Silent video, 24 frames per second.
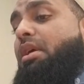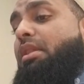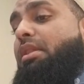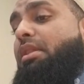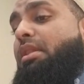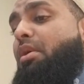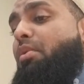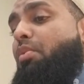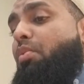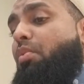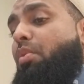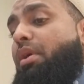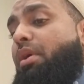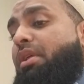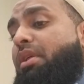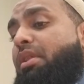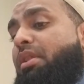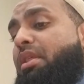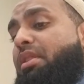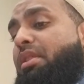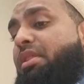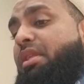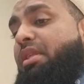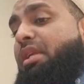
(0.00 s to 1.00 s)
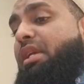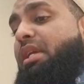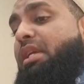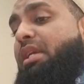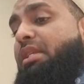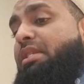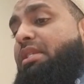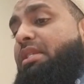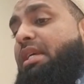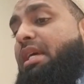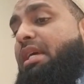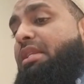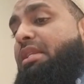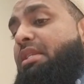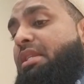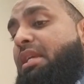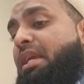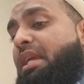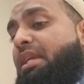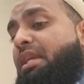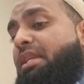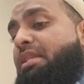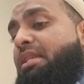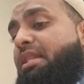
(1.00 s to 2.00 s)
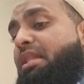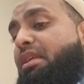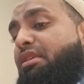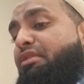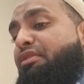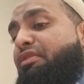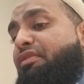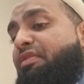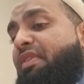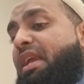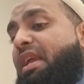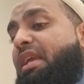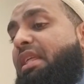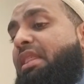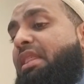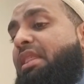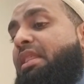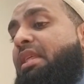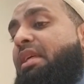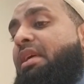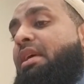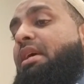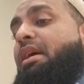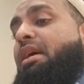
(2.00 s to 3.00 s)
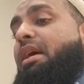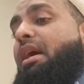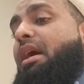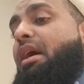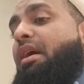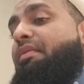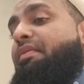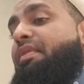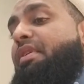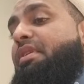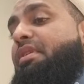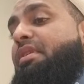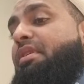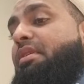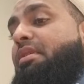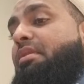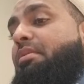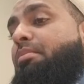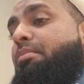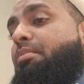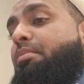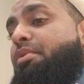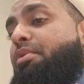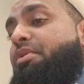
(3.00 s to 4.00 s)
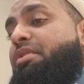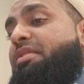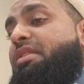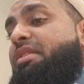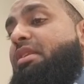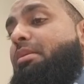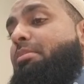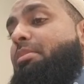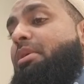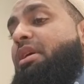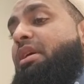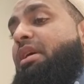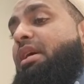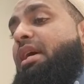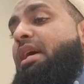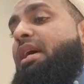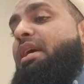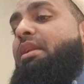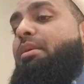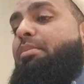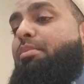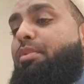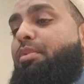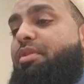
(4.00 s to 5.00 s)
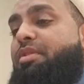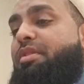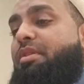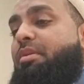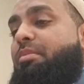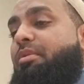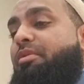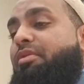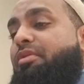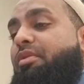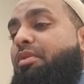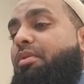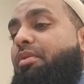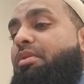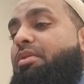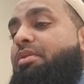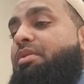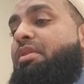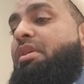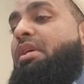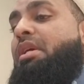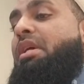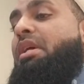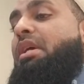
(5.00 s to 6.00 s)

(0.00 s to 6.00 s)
that one of the things that taint the faith of a Muslimah and a Muslim, of course,